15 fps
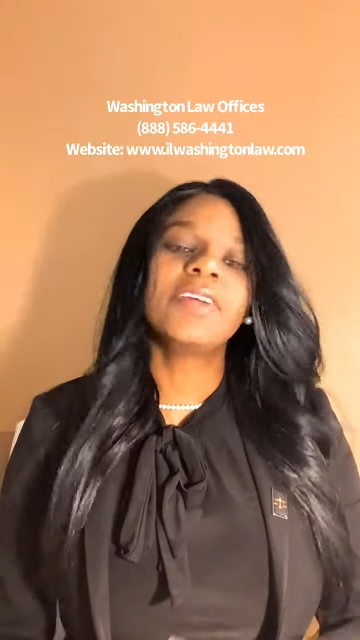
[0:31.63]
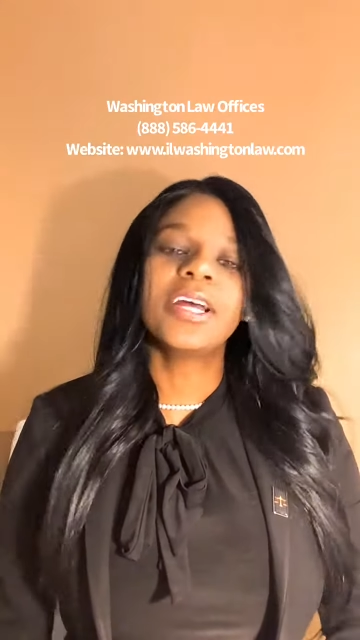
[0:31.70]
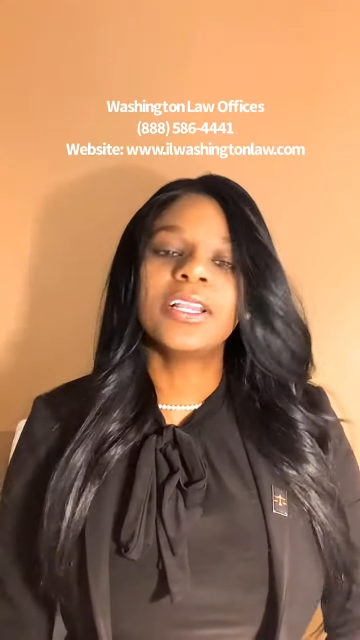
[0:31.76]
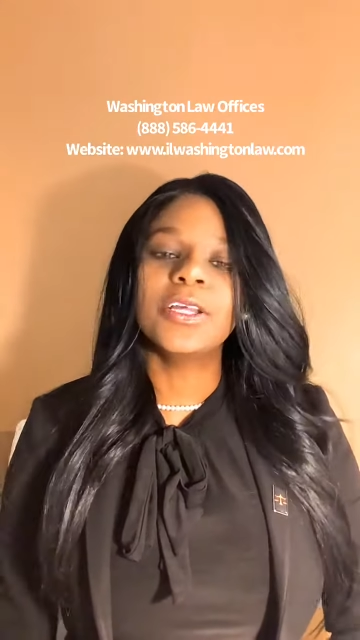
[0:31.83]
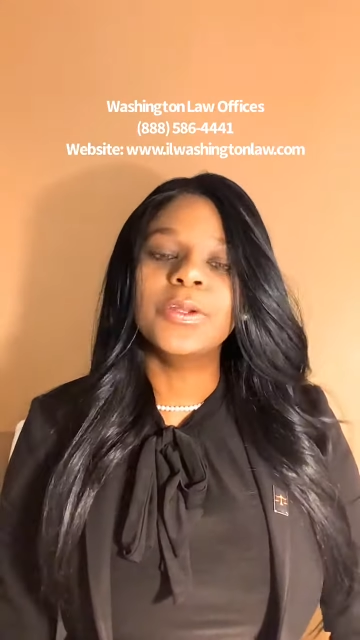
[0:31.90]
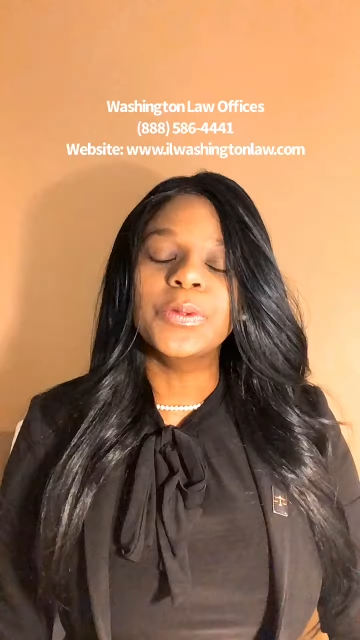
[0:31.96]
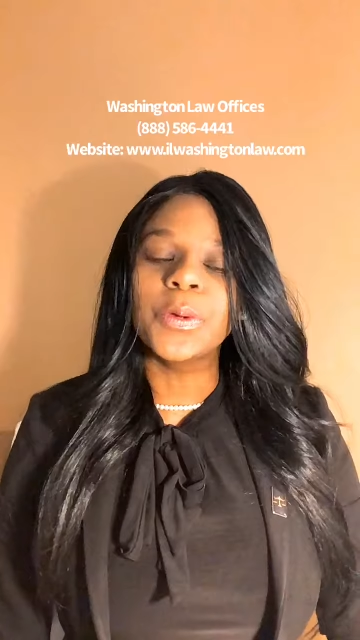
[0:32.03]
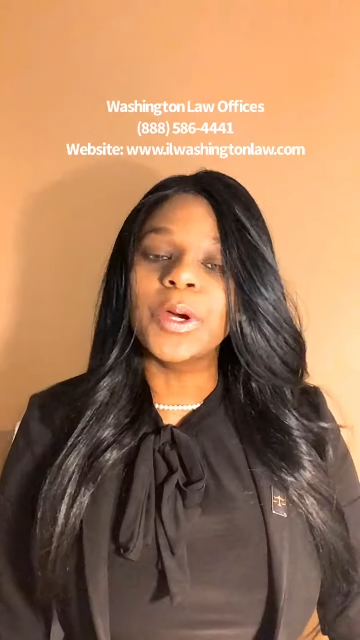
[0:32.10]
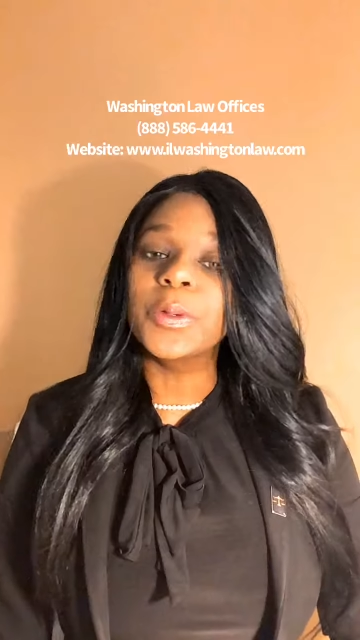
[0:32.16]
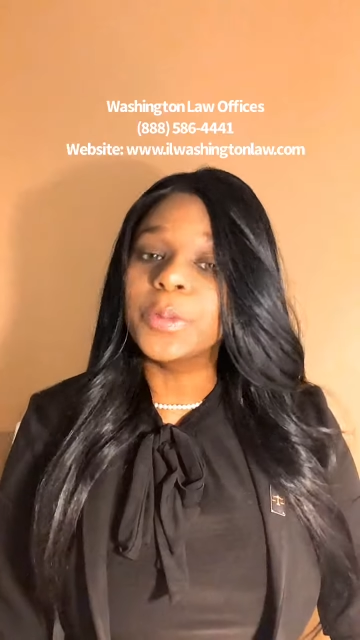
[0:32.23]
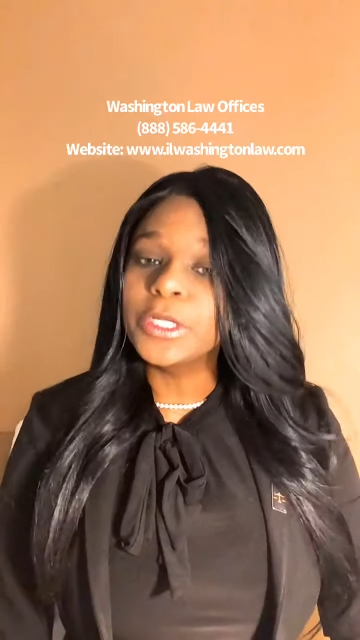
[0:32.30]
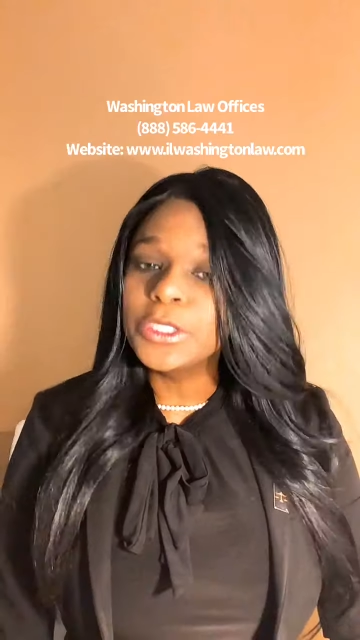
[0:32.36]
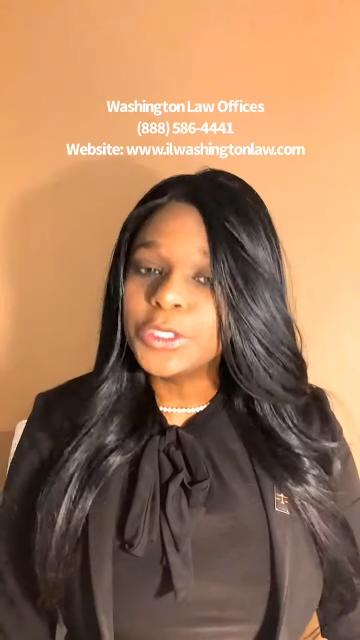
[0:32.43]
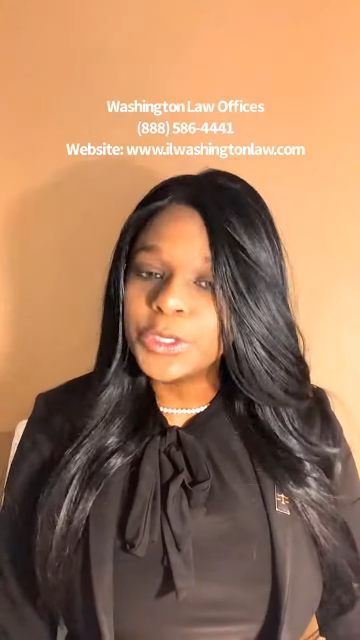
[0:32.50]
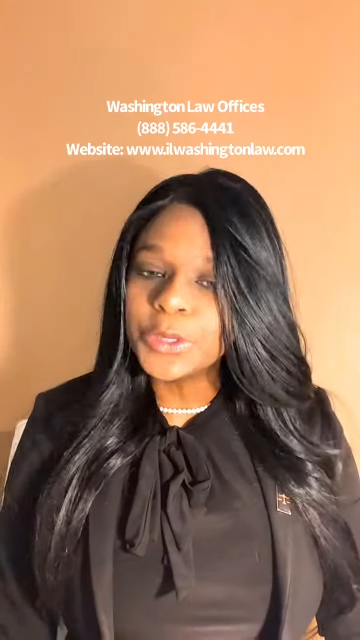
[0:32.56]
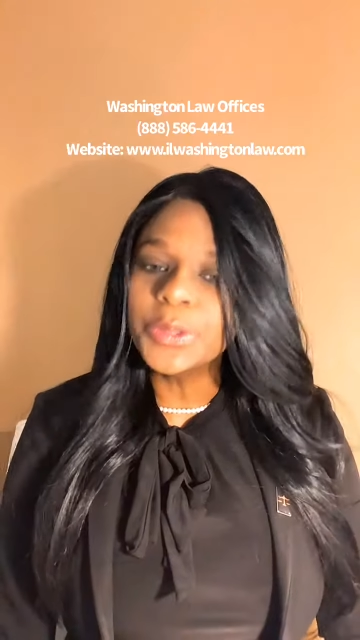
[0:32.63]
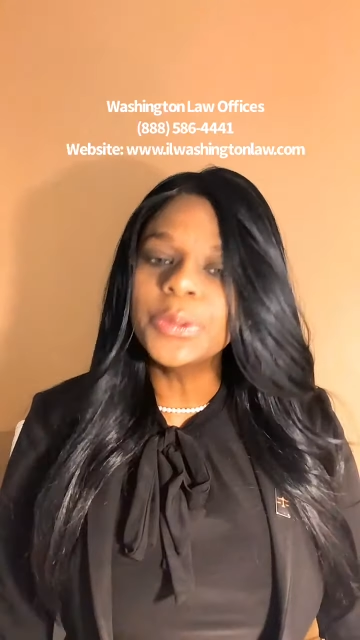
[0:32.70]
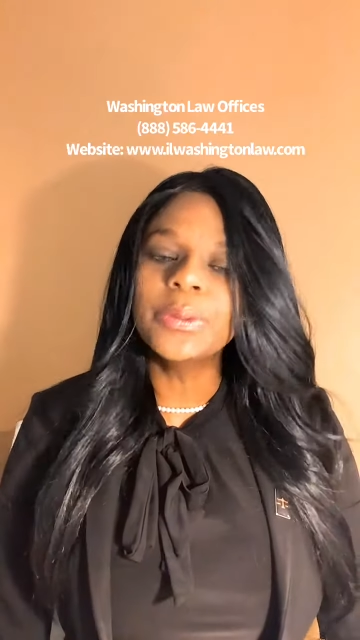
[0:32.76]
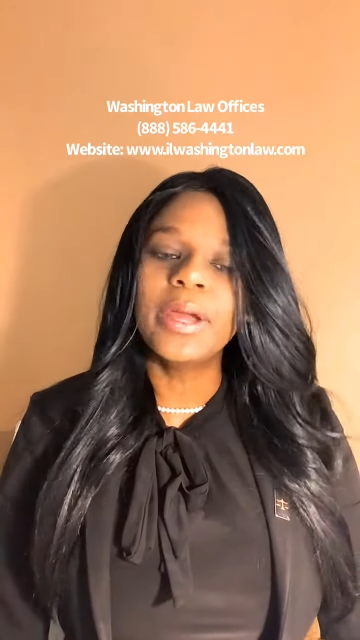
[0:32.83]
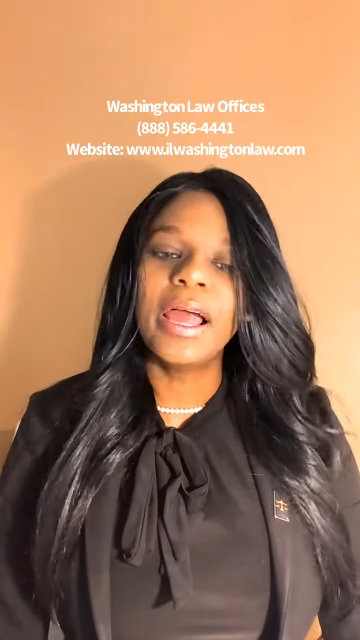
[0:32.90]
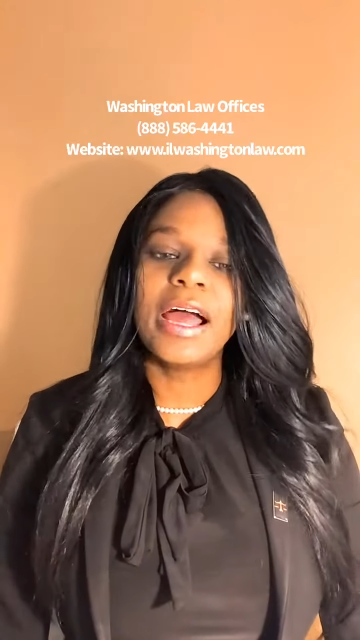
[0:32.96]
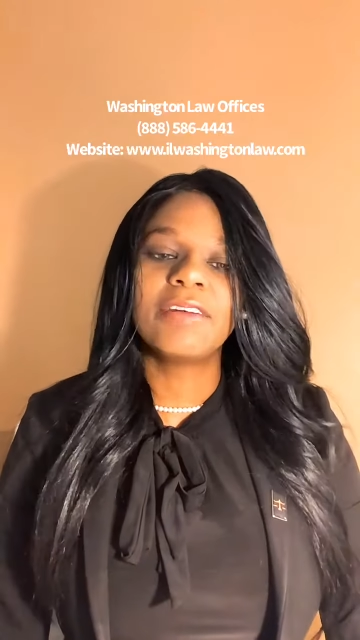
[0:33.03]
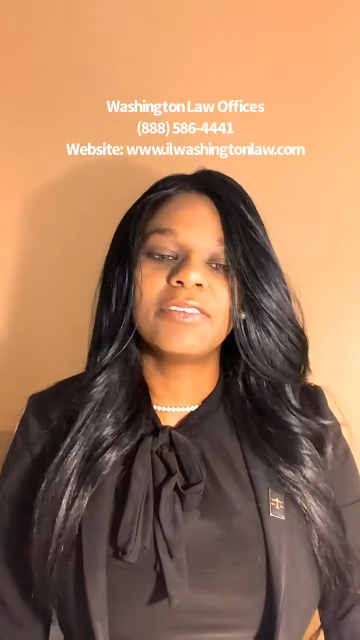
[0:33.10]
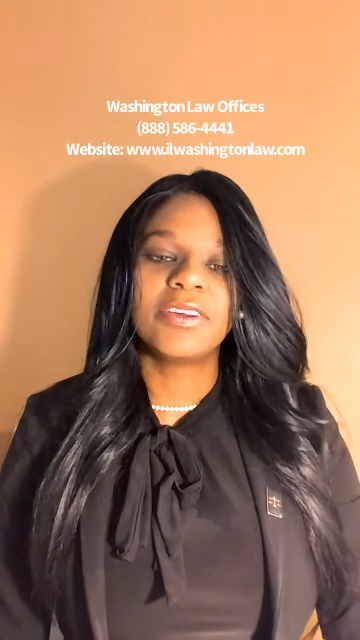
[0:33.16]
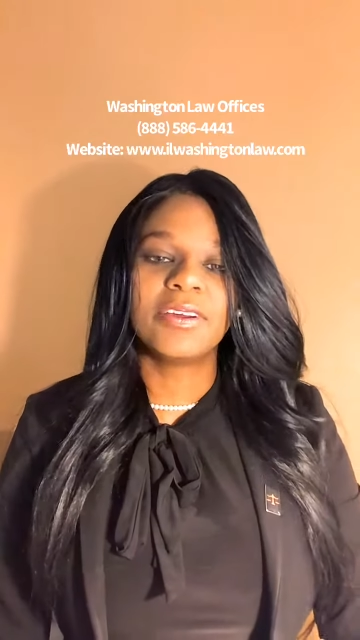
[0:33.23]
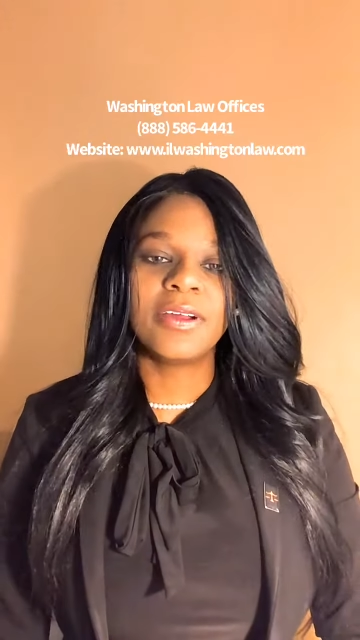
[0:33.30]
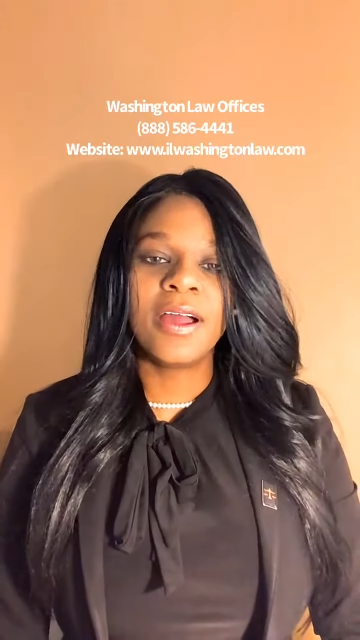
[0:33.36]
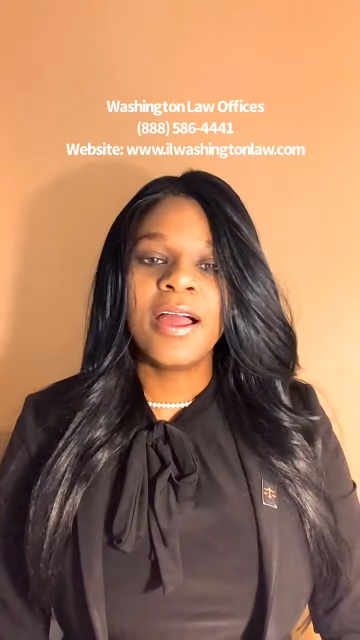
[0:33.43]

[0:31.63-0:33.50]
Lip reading: Illinois, we do have an